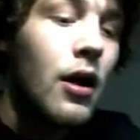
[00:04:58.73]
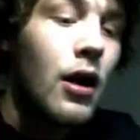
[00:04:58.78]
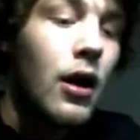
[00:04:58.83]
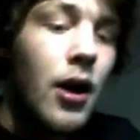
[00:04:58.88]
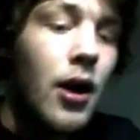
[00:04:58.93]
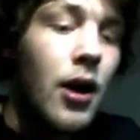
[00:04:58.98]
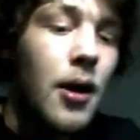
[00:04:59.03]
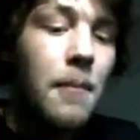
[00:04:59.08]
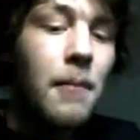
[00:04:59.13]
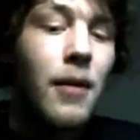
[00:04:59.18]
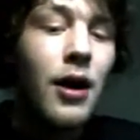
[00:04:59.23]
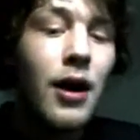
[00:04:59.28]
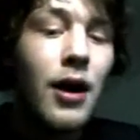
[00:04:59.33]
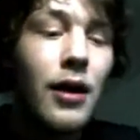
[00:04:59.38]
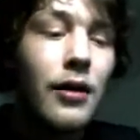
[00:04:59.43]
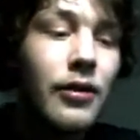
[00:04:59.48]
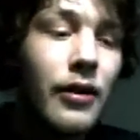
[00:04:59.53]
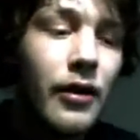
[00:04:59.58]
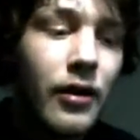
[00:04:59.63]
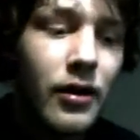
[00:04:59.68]

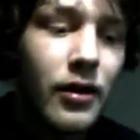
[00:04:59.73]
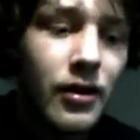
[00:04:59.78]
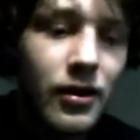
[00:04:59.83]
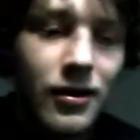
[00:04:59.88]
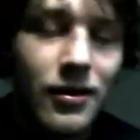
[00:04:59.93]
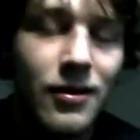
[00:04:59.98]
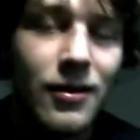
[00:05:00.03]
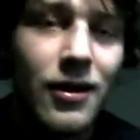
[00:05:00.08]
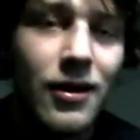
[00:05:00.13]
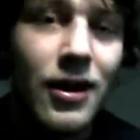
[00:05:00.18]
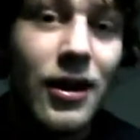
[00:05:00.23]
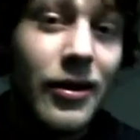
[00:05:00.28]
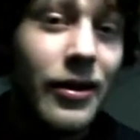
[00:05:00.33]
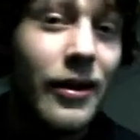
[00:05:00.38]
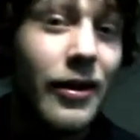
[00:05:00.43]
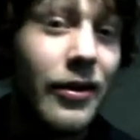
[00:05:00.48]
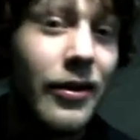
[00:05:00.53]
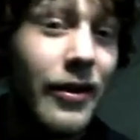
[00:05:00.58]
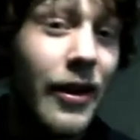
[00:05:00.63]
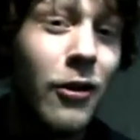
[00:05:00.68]
I think I
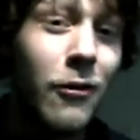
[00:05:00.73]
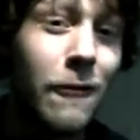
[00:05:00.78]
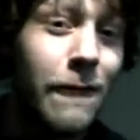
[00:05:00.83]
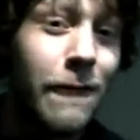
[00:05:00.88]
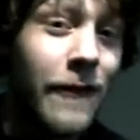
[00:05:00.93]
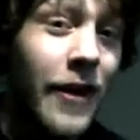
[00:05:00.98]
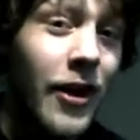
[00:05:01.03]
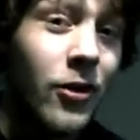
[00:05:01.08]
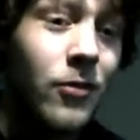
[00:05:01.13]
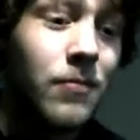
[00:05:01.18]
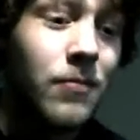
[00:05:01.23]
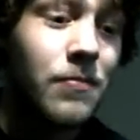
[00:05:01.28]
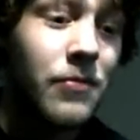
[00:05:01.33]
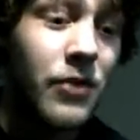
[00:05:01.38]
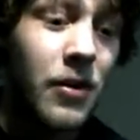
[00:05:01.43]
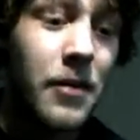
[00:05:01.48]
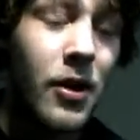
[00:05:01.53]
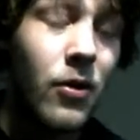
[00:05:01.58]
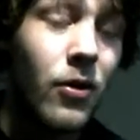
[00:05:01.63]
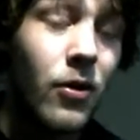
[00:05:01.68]
think they all fail,
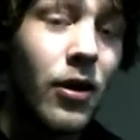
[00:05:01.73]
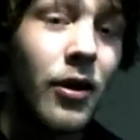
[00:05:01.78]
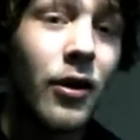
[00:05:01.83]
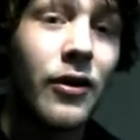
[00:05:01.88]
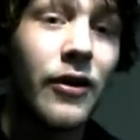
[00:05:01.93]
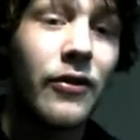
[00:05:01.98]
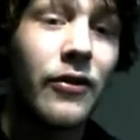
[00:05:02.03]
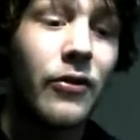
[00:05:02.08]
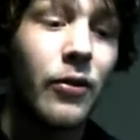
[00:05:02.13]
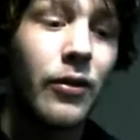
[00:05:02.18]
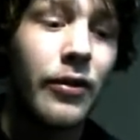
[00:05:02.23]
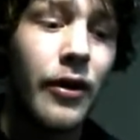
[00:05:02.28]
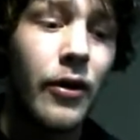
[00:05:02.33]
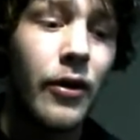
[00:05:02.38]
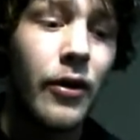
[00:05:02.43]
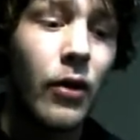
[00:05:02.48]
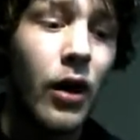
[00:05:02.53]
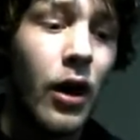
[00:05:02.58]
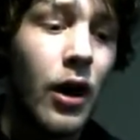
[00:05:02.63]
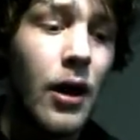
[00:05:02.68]
to be quite honest with
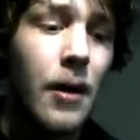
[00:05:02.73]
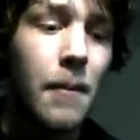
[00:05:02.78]
you.